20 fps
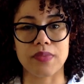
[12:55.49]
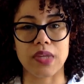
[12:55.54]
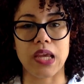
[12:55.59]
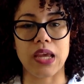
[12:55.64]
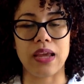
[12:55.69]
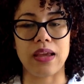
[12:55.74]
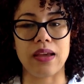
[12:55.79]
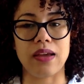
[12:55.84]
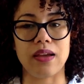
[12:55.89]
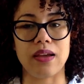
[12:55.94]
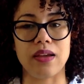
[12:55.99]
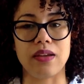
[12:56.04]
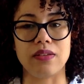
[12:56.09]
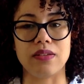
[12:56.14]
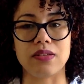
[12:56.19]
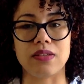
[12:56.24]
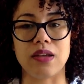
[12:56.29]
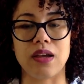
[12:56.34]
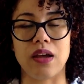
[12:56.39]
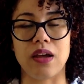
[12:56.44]

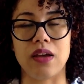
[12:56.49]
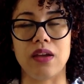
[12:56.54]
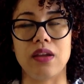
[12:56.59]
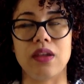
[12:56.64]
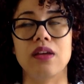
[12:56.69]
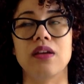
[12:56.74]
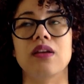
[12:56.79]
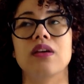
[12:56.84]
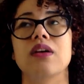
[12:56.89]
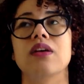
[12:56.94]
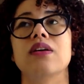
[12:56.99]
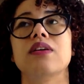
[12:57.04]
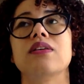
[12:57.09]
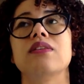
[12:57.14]
and it